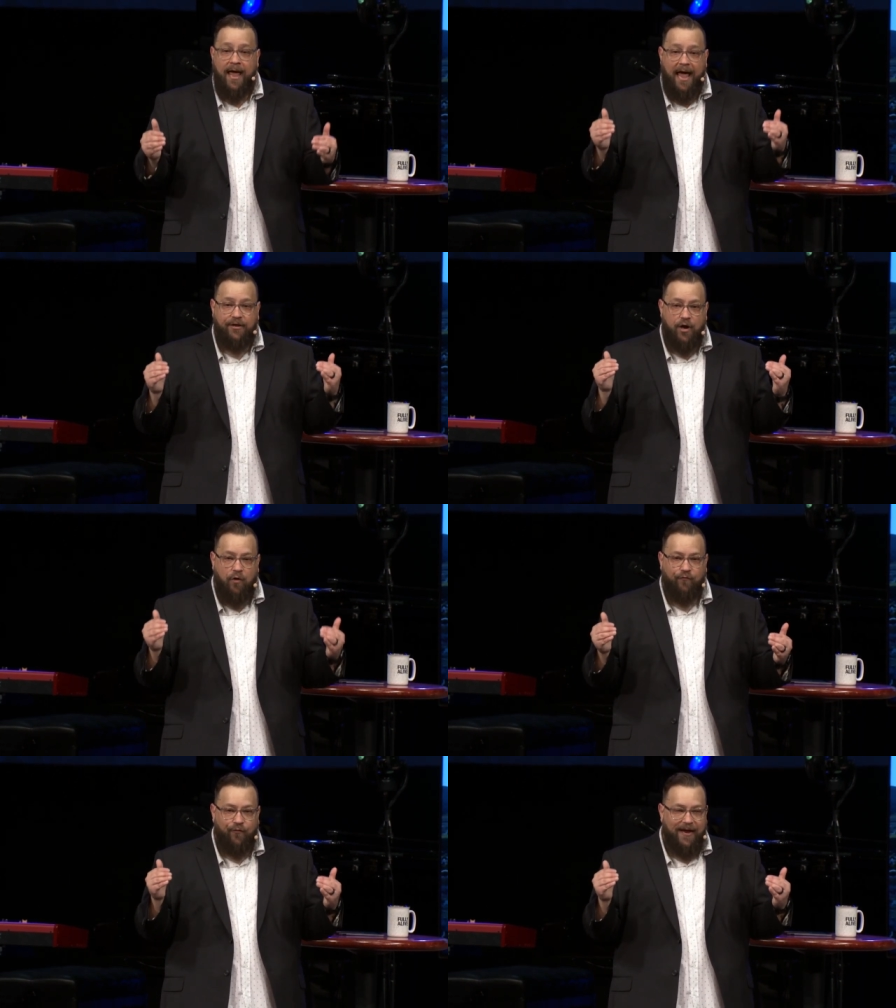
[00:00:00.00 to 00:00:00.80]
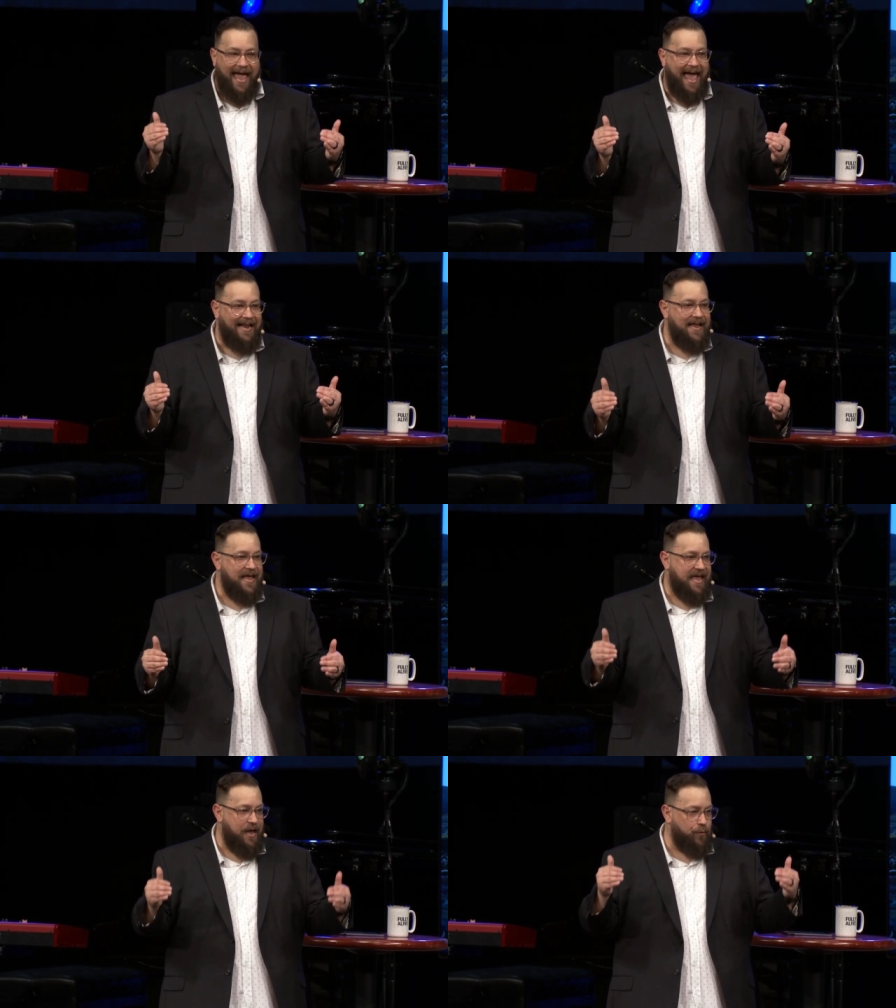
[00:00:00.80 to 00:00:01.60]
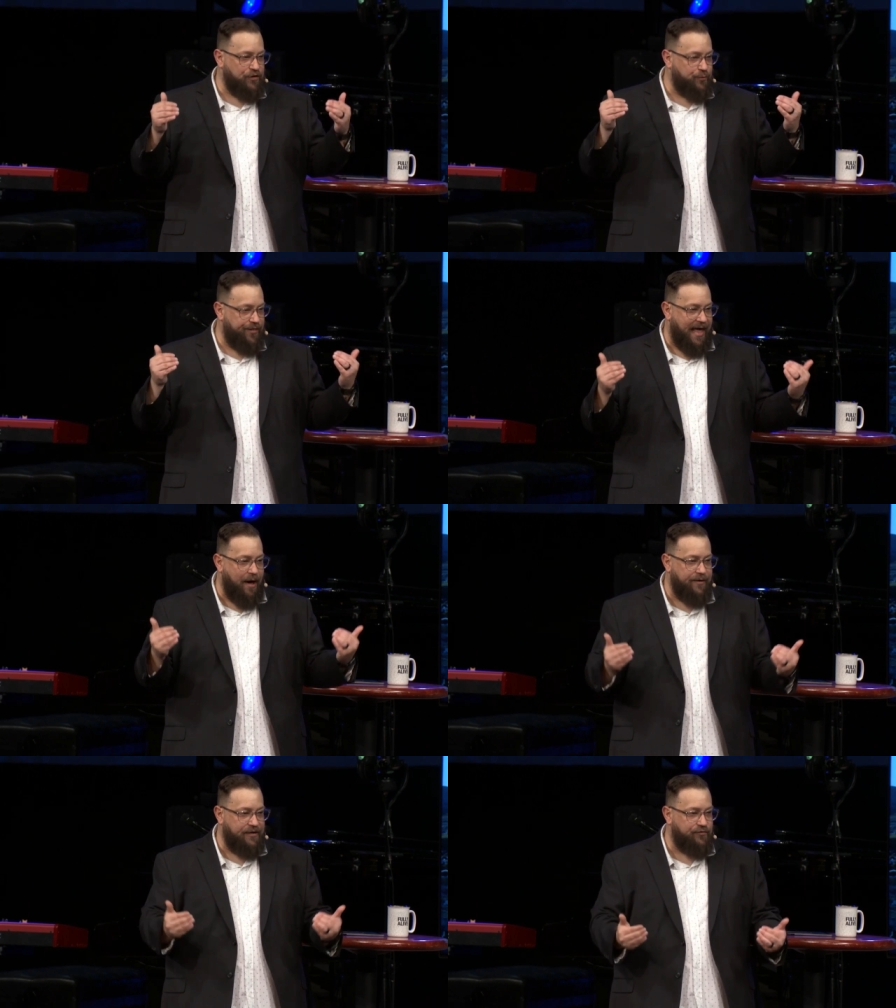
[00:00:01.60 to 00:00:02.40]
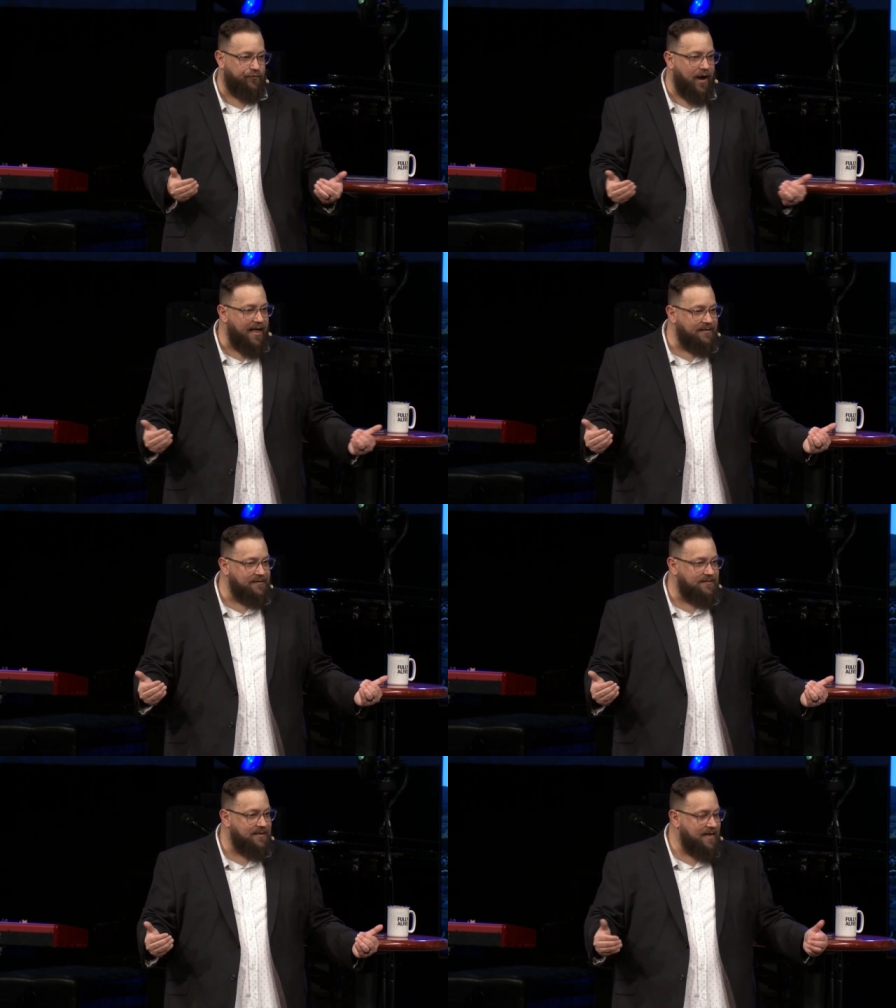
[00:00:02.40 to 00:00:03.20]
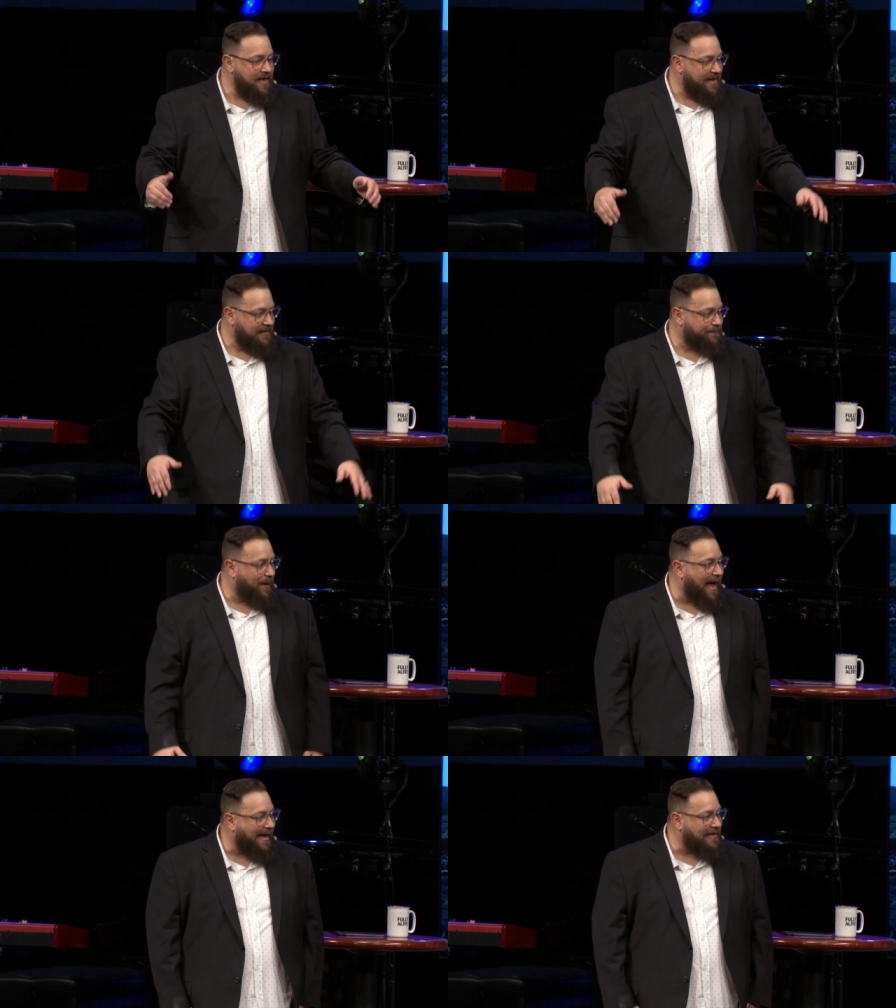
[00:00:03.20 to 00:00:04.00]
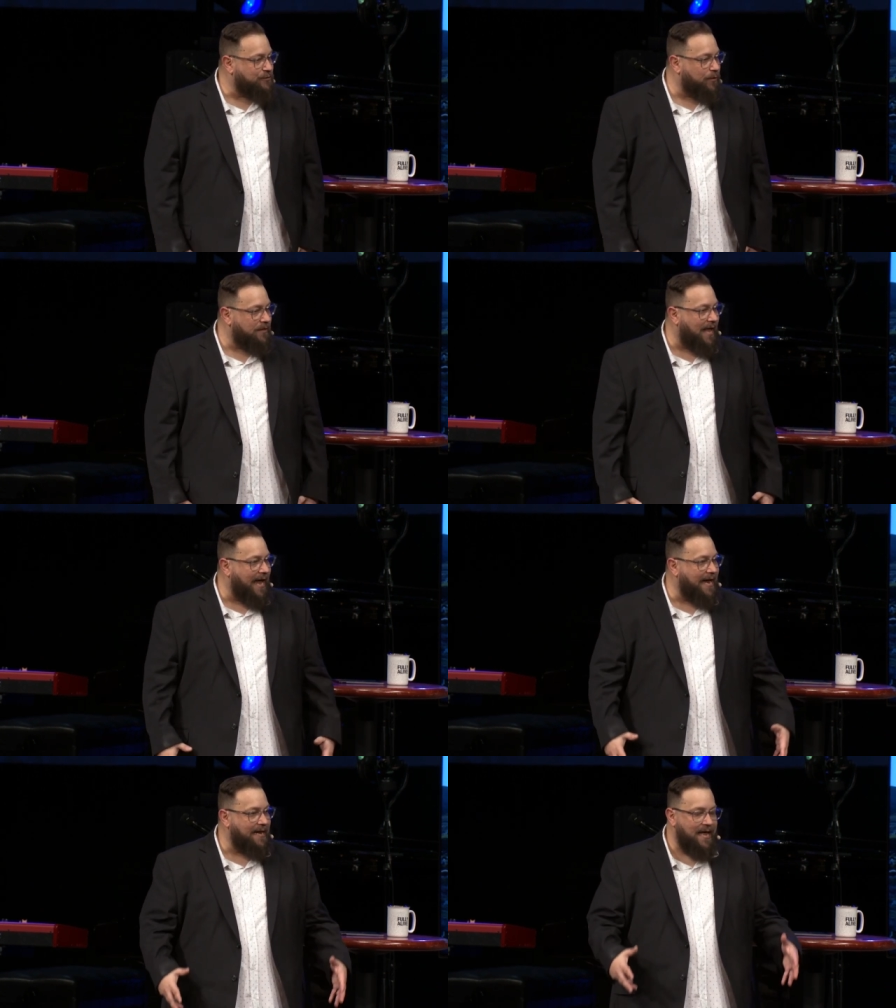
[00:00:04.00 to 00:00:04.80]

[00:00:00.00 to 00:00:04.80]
And don't forget, he was without his friends, his pockets were light,